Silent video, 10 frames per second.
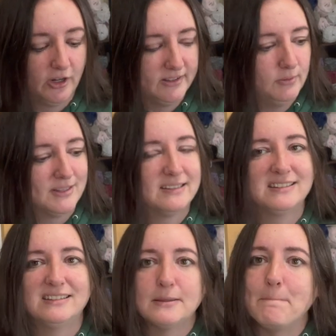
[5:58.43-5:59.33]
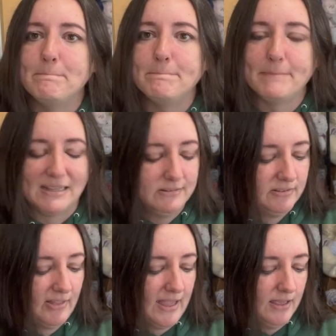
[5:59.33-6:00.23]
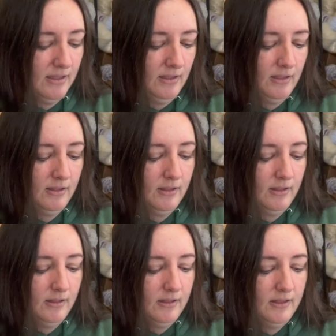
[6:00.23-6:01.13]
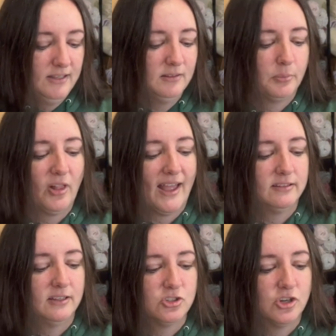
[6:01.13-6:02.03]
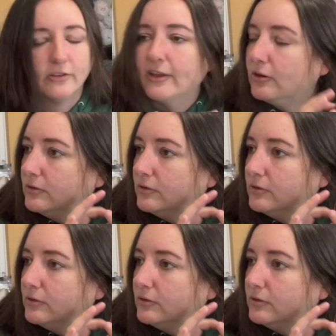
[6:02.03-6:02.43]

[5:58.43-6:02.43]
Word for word: Let's see what it smells like. It is a plastic jar though.